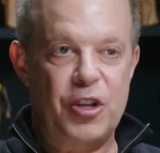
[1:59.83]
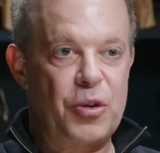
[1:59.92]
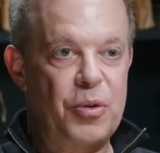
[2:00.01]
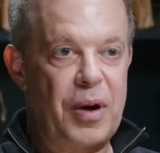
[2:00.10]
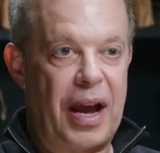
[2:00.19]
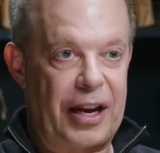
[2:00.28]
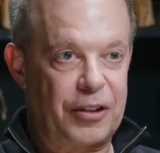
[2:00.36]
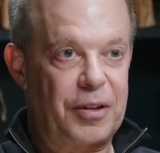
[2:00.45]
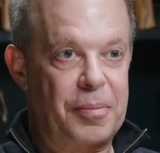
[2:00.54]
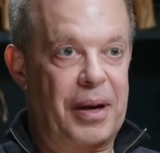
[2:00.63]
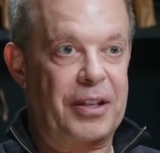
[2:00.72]
you
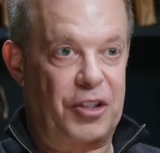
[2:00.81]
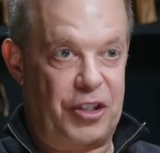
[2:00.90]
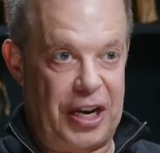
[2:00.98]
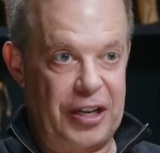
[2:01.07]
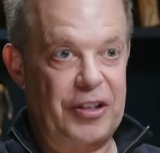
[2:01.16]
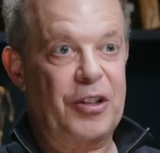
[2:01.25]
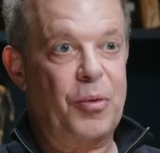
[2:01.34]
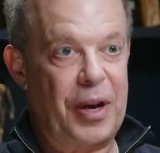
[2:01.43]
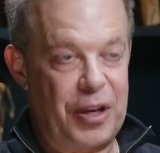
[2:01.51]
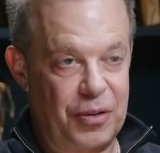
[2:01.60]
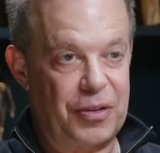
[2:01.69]
actually by changing the
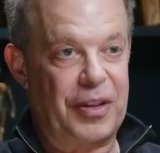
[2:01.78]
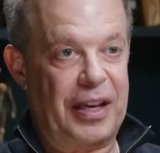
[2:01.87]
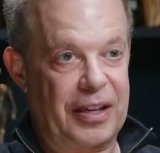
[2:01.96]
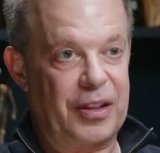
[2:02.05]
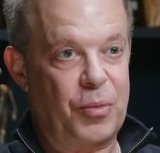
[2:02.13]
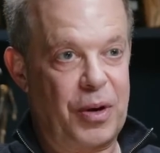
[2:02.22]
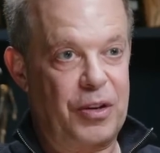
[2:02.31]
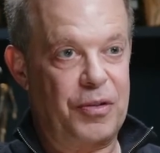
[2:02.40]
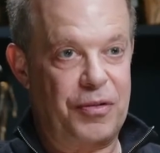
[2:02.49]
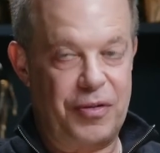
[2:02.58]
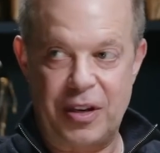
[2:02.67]
way you think and the way
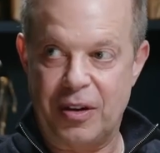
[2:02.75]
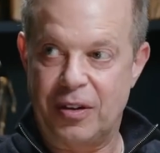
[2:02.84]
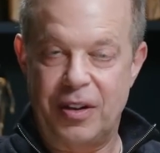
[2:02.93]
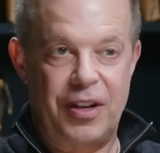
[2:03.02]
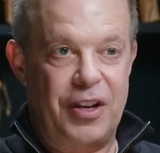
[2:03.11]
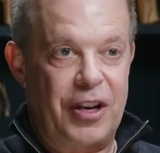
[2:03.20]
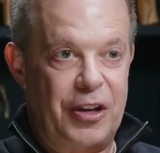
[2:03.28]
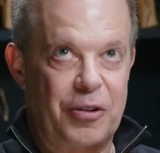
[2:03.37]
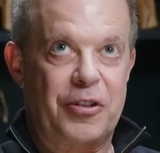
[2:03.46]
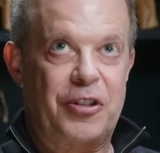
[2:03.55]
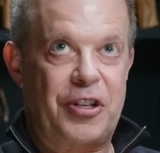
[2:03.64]
you feel
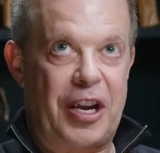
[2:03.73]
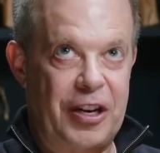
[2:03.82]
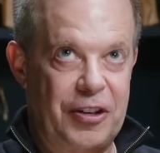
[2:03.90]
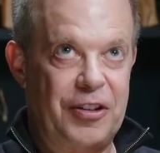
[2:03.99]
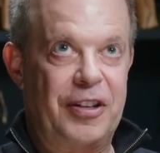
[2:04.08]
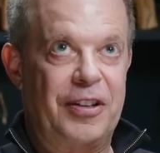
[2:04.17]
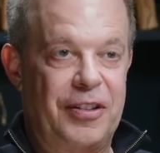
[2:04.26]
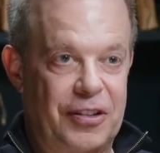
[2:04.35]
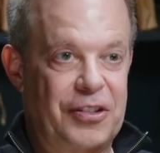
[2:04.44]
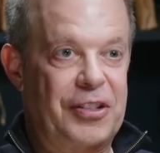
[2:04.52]
you're changing the